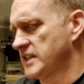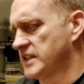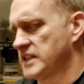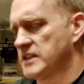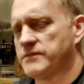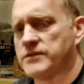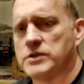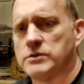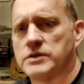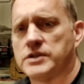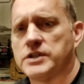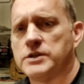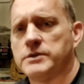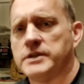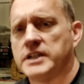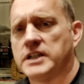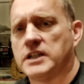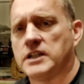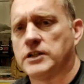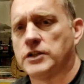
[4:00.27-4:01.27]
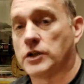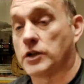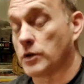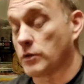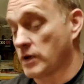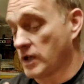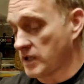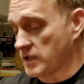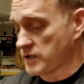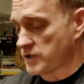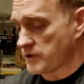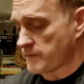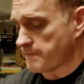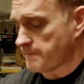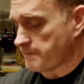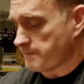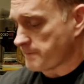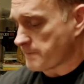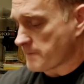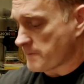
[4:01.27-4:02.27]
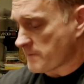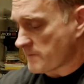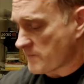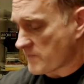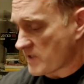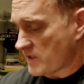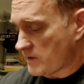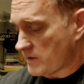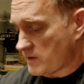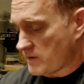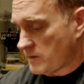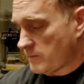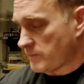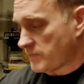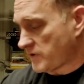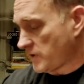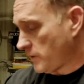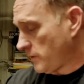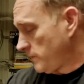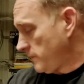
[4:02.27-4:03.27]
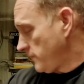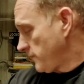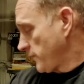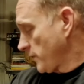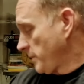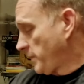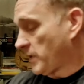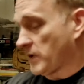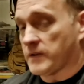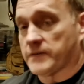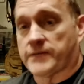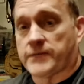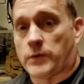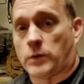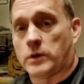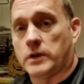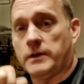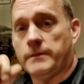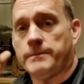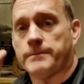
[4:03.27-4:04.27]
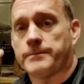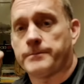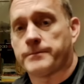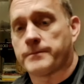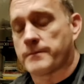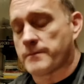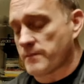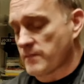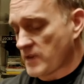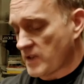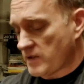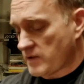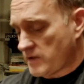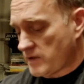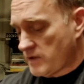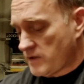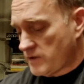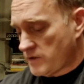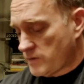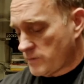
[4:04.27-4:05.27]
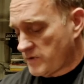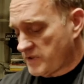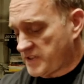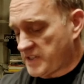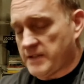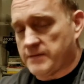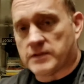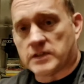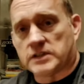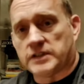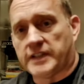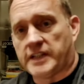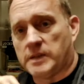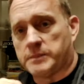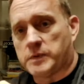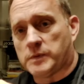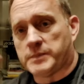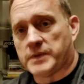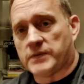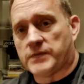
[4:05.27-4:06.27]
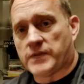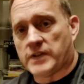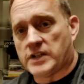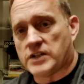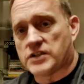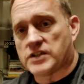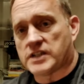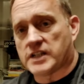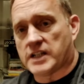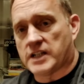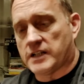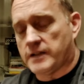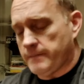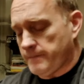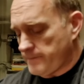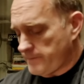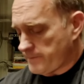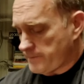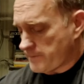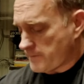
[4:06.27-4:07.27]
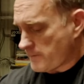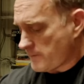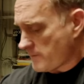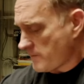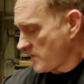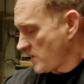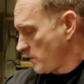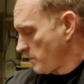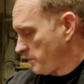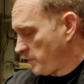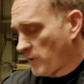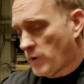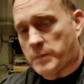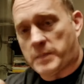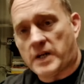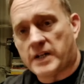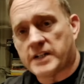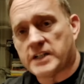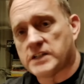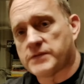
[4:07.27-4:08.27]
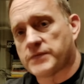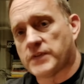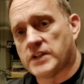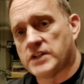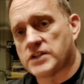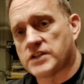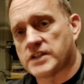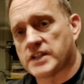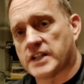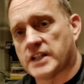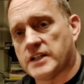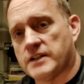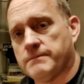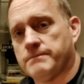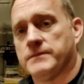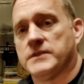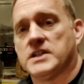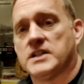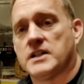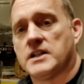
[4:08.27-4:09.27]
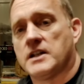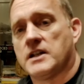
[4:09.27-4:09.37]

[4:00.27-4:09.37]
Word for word: as if you were doing it in your garage. So for part four, receiver cleanup will be finished today. Bolt body is finished today.